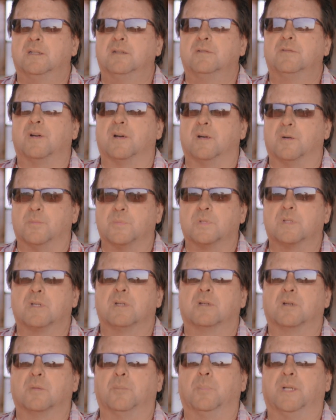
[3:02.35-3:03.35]
farms
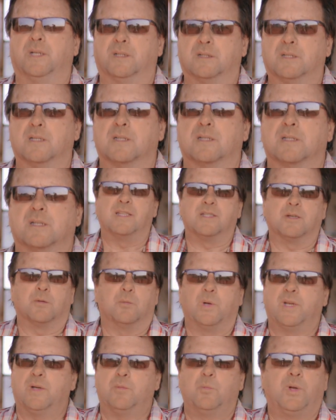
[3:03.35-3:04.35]
complete this. It's a
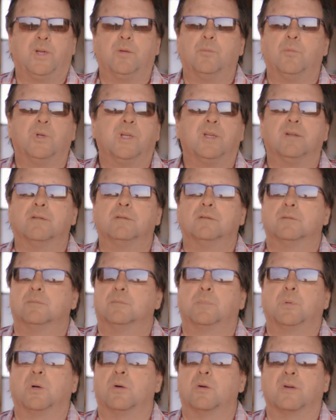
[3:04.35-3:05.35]
win-win-win
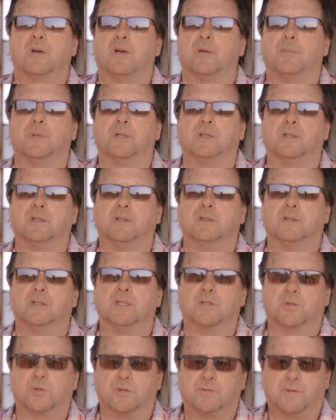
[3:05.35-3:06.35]
program.
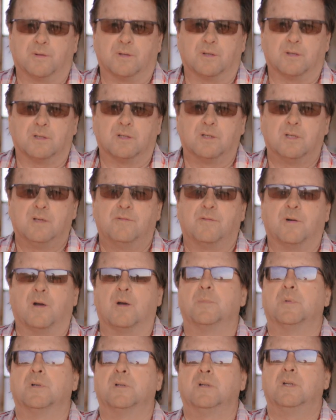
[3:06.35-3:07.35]
It's good for the
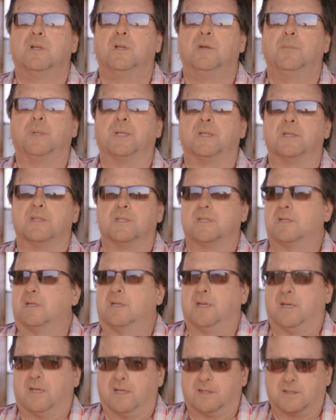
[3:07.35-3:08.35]
farmer because
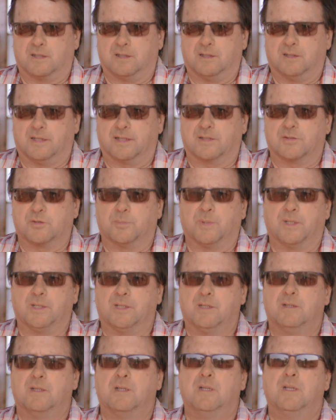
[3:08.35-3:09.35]
he gets a little extra
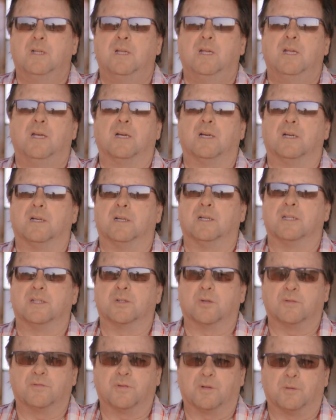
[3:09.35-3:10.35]
money. It's
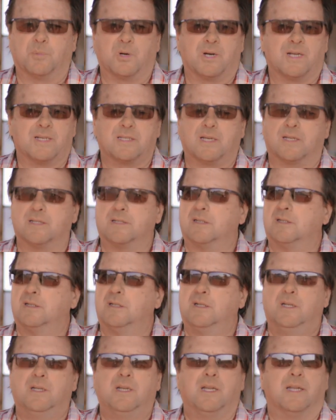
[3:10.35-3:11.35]
good for the processor.
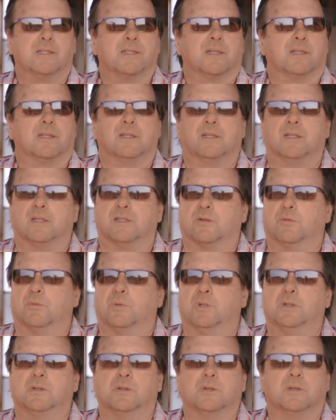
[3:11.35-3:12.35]
It's a
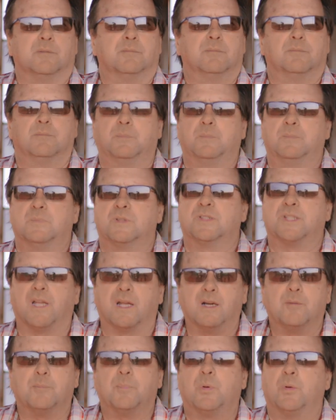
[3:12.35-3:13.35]
real good
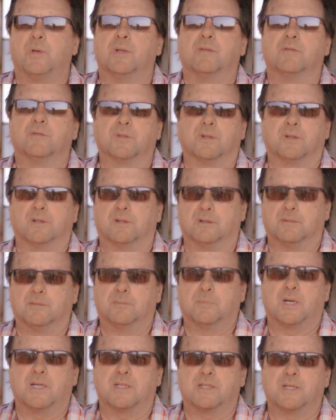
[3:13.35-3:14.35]
selling point for the
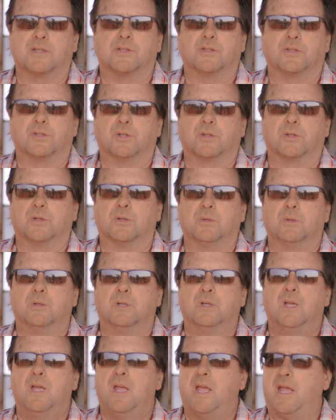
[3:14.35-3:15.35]
processor to go.
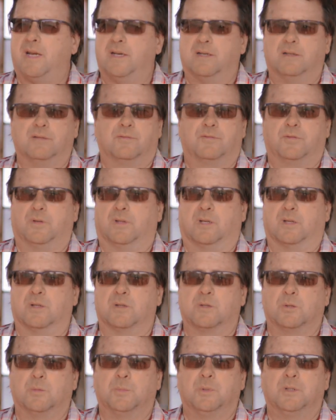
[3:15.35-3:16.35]
And then for the
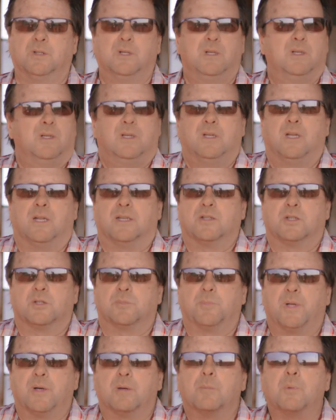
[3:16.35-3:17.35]
consumer, it's
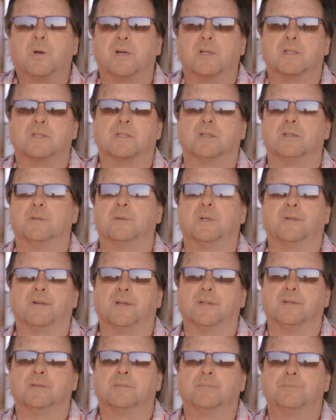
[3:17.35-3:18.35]
just better products all the way
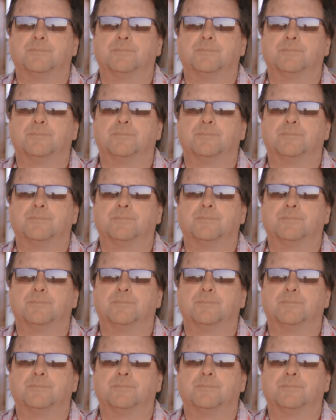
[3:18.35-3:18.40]
around.